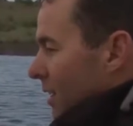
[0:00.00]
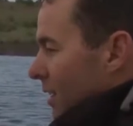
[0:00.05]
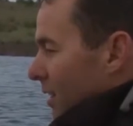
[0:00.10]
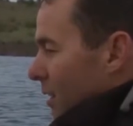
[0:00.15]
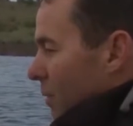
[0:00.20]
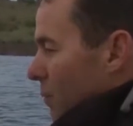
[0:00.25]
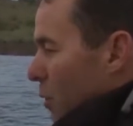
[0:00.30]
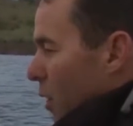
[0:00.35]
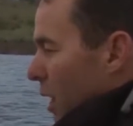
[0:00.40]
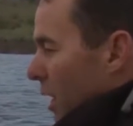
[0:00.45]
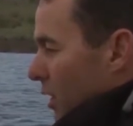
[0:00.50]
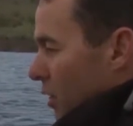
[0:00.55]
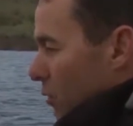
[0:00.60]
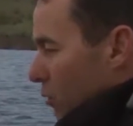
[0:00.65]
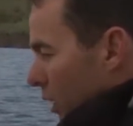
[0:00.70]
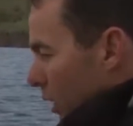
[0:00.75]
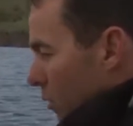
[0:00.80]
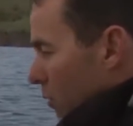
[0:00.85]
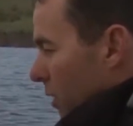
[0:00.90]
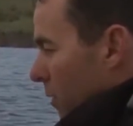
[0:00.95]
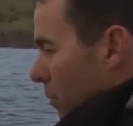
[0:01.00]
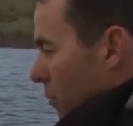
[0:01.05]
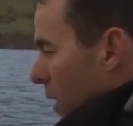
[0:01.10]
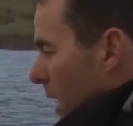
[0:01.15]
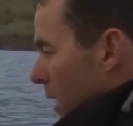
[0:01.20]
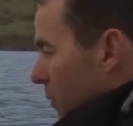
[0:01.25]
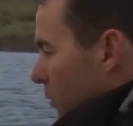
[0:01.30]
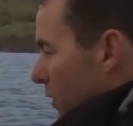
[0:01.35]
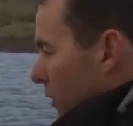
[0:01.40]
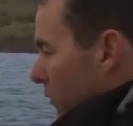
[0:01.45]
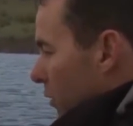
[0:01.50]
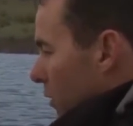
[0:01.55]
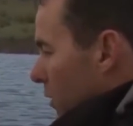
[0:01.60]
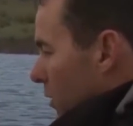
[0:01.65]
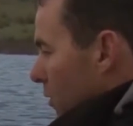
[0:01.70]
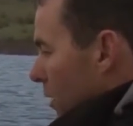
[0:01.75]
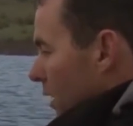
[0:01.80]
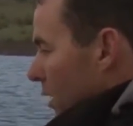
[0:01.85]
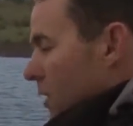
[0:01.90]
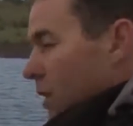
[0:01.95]
The braid, you really want the braid when you're
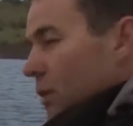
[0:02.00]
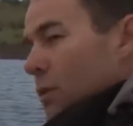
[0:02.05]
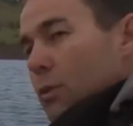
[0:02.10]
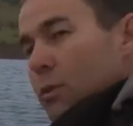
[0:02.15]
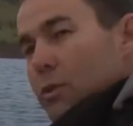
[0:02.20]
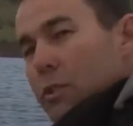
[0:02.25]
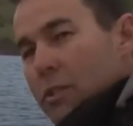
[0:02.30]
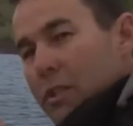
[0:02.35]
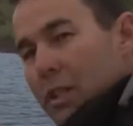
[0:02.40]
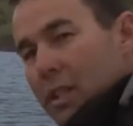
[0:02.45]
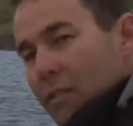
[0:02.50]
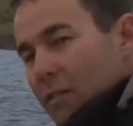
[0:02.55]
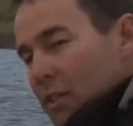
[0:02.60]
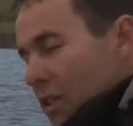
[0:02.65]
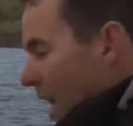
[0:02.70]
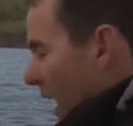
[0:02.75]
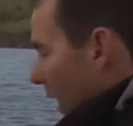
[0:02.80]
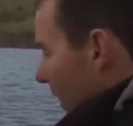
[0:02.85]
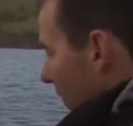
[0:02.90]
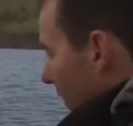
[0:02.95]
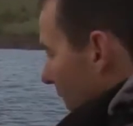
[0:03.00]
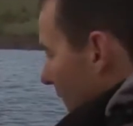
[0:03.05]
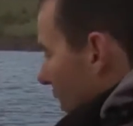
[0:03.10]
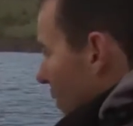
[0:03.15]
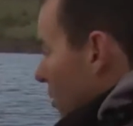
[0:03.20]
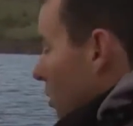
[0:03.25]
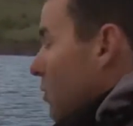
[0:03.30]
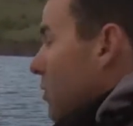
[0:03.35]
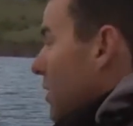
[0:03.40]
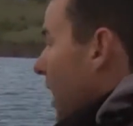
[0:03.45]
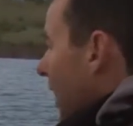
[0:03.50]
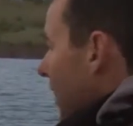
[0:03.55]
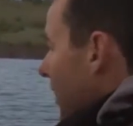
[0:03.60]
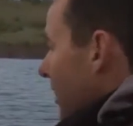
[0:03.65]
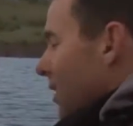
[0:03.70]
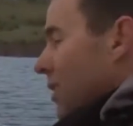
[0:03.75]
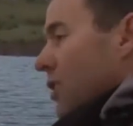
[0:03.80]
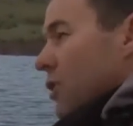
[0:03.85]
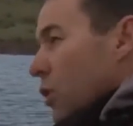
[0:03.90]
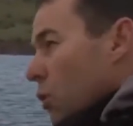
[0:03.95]
fishing with these lures, just to give you that
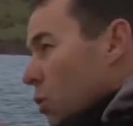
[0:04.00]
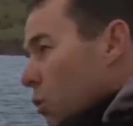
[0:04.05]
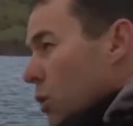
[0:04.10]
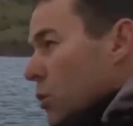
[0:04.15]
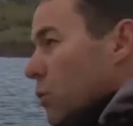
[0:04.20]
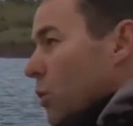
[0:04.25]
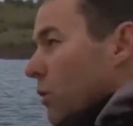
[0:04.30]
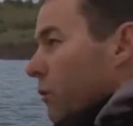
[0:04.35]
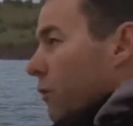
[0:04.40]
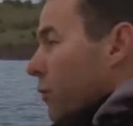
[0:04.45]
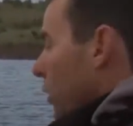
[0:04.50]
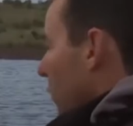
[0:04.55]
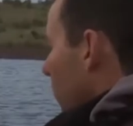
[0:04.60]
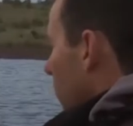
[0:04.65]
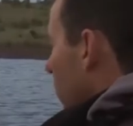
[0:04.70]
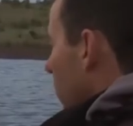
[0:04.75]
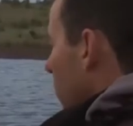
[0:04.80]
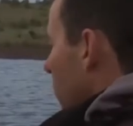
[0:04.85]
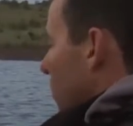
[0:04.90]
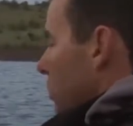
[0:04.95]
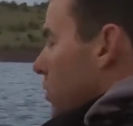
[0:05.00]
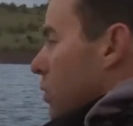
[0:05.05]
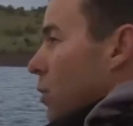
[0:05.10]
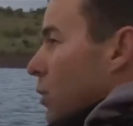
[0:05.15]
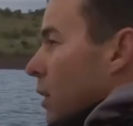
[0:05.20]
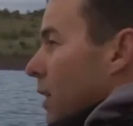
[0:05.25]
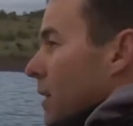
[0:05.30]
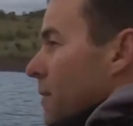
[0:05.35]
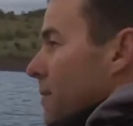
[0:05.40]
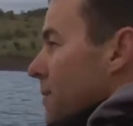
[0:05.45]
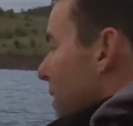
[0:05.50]
contact, because you always want to feel what the lure's doing.